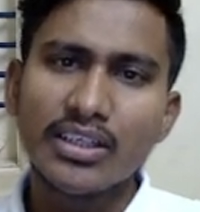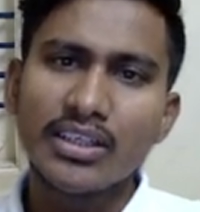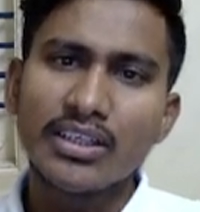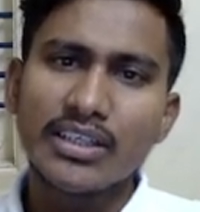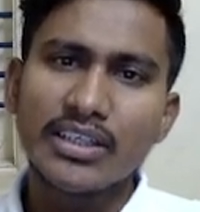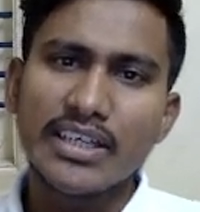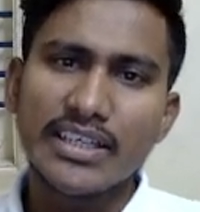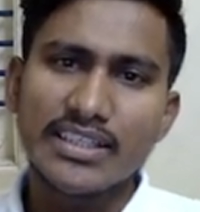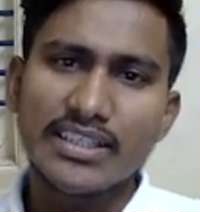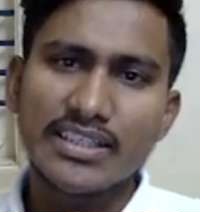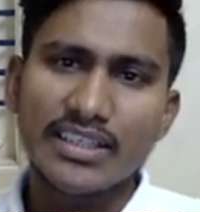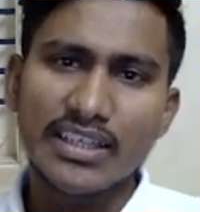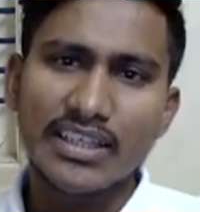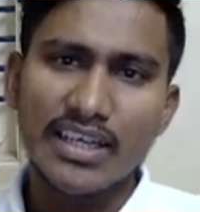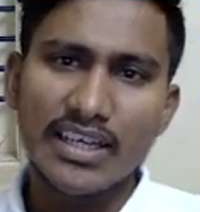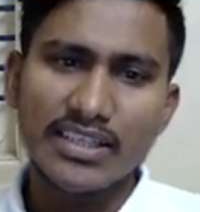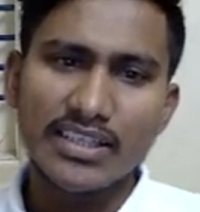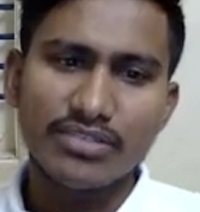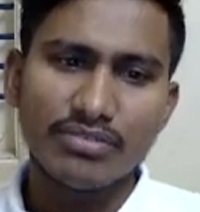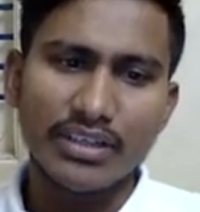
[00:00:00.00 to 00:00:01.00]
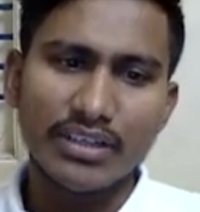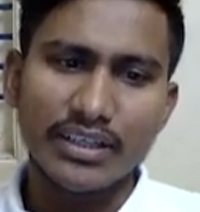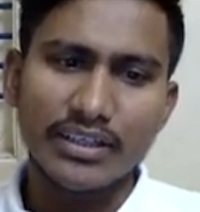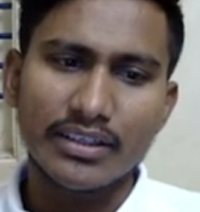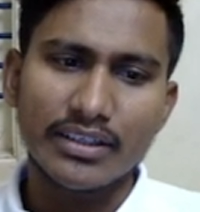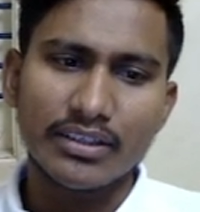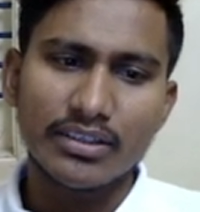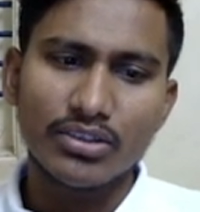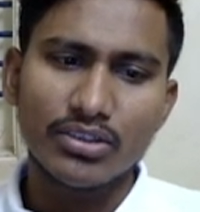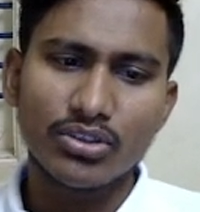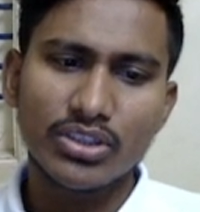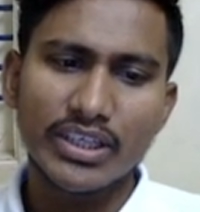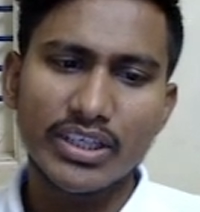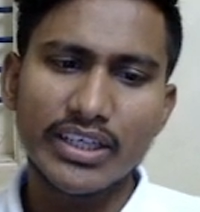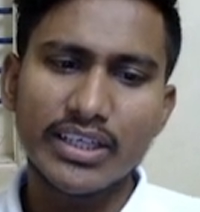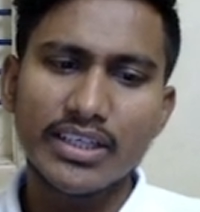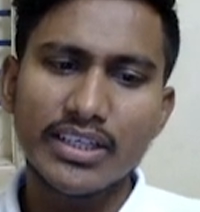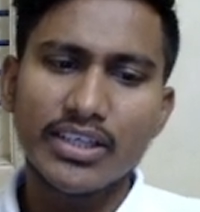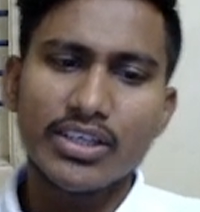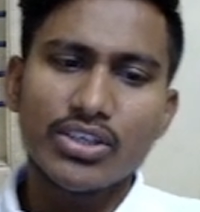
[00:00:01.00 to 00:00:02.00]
Yes, class work. Okay?